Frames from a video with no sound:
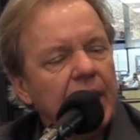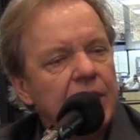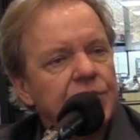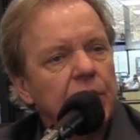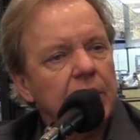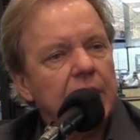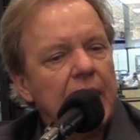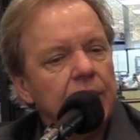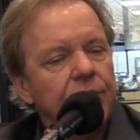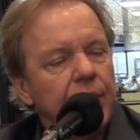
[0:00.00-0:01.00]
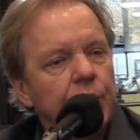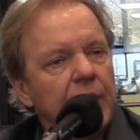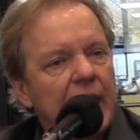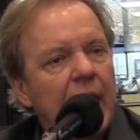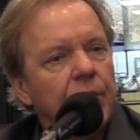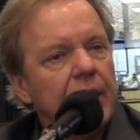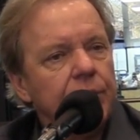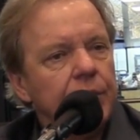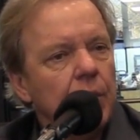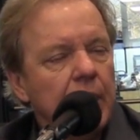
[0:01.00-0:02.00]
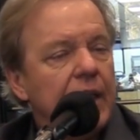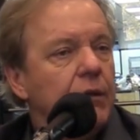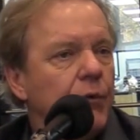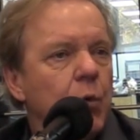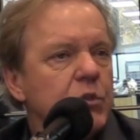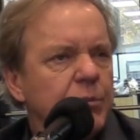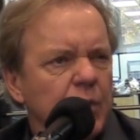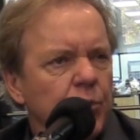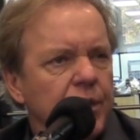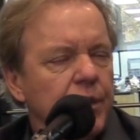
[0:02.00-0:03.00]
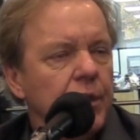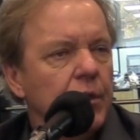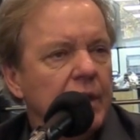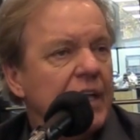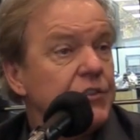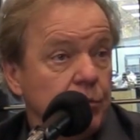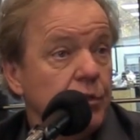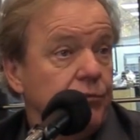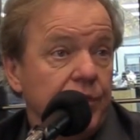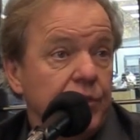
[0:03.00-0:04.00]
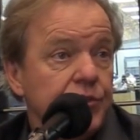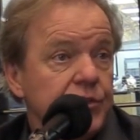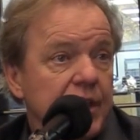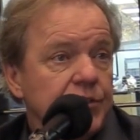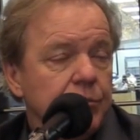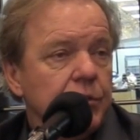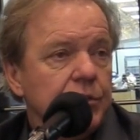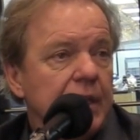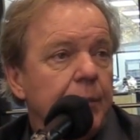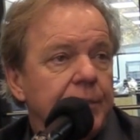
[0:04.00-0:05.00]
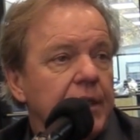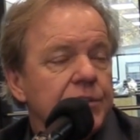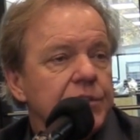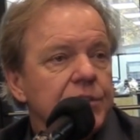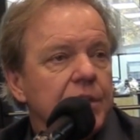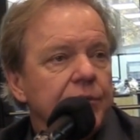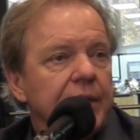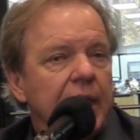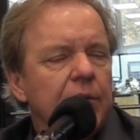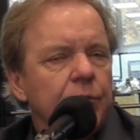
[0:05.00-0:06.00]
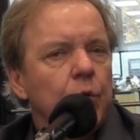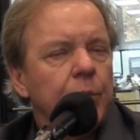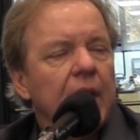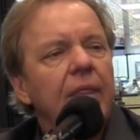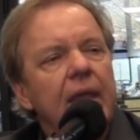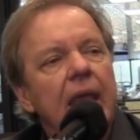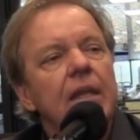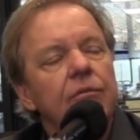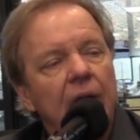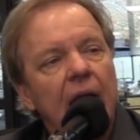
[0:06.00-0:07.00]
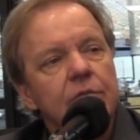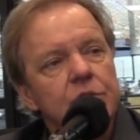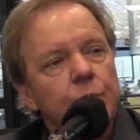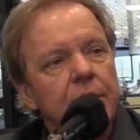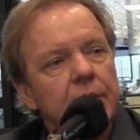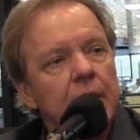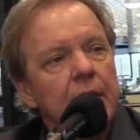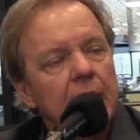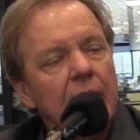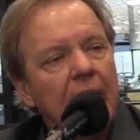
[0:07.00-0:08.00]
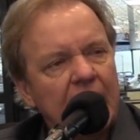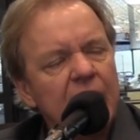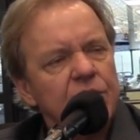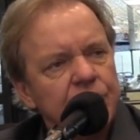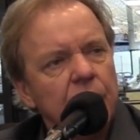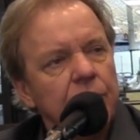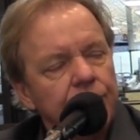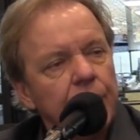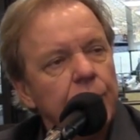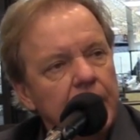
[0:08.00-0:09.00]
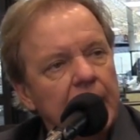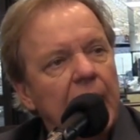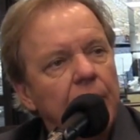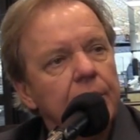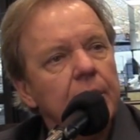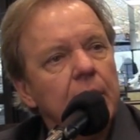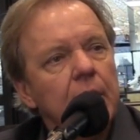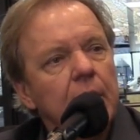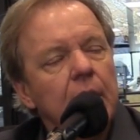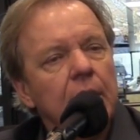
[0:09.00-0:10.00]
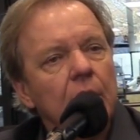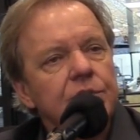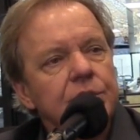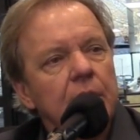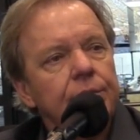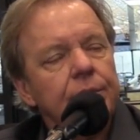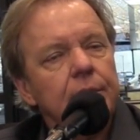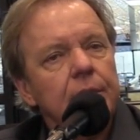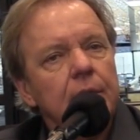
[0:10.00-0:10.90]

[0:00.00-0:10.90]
think I started kind of figuring it out, even though 84 was my rookie year and had some good finishes, had some good top tens and stuff in 84. But I think 85 is when I kind of started figuring it out, and our stuff,